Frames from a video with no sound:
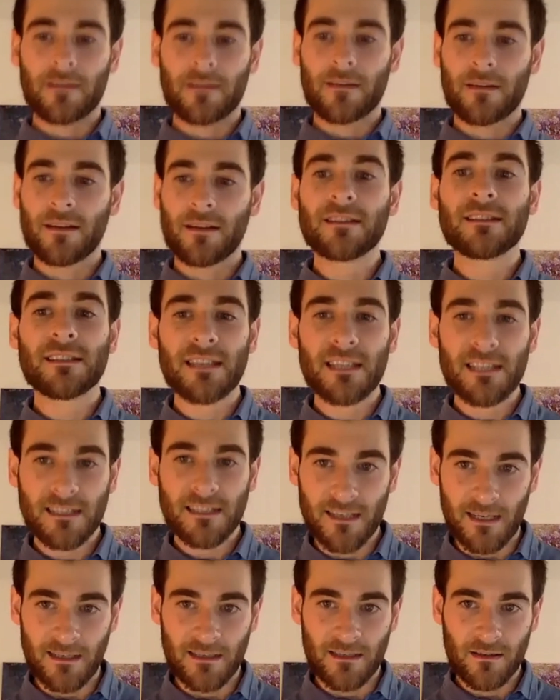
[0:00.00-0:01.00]

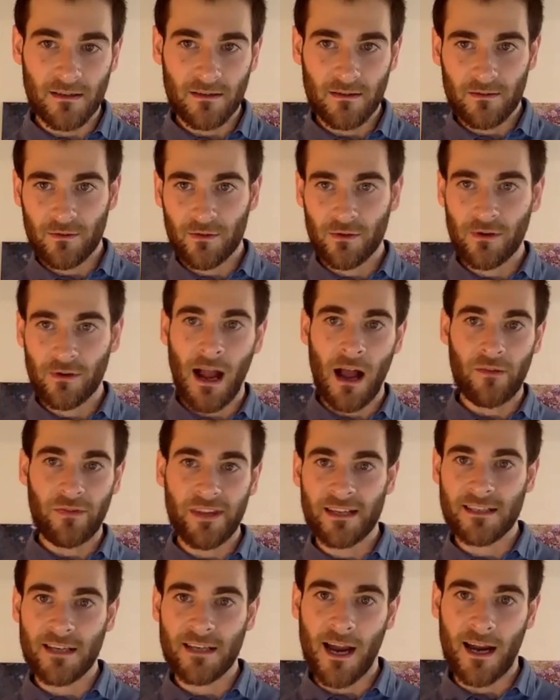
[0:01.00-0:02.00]
consistent throughout the
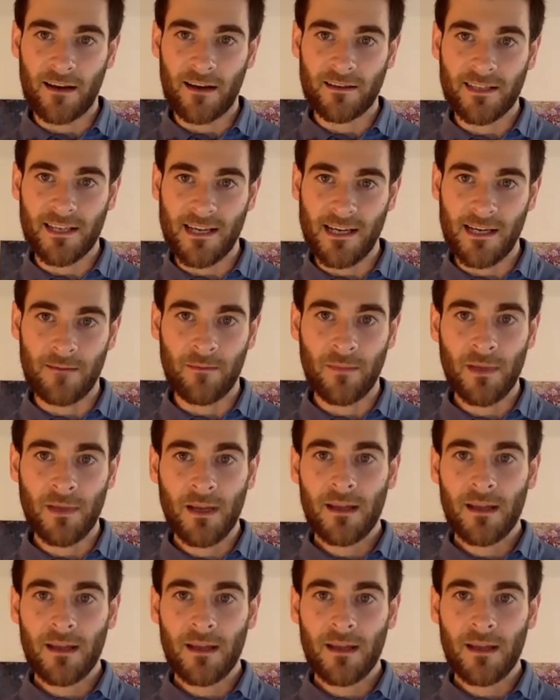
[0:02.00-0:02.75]
entire team.